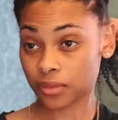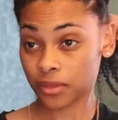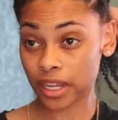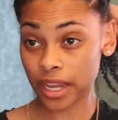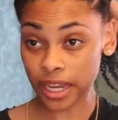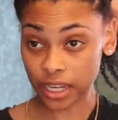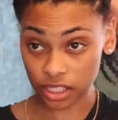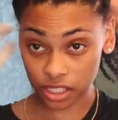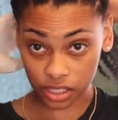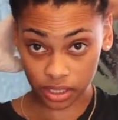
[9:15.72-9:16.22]

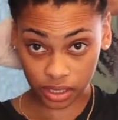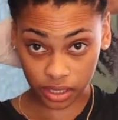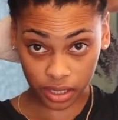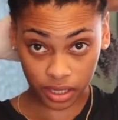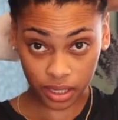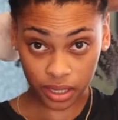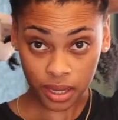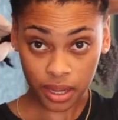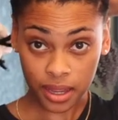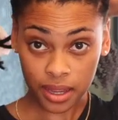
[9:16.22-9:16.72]

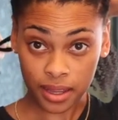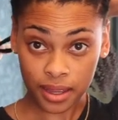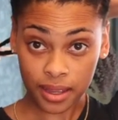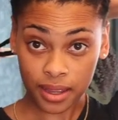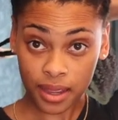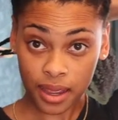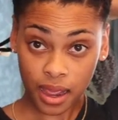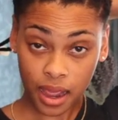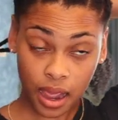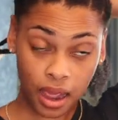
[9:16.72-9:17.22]
Actually,
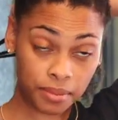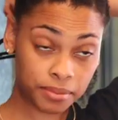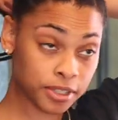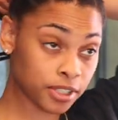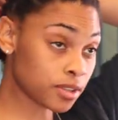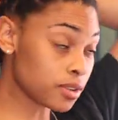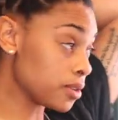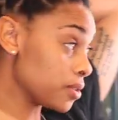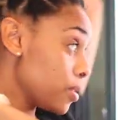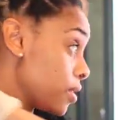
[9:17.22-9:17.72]
I'm
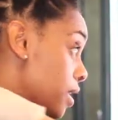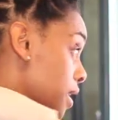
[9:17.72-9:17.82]
just gonna go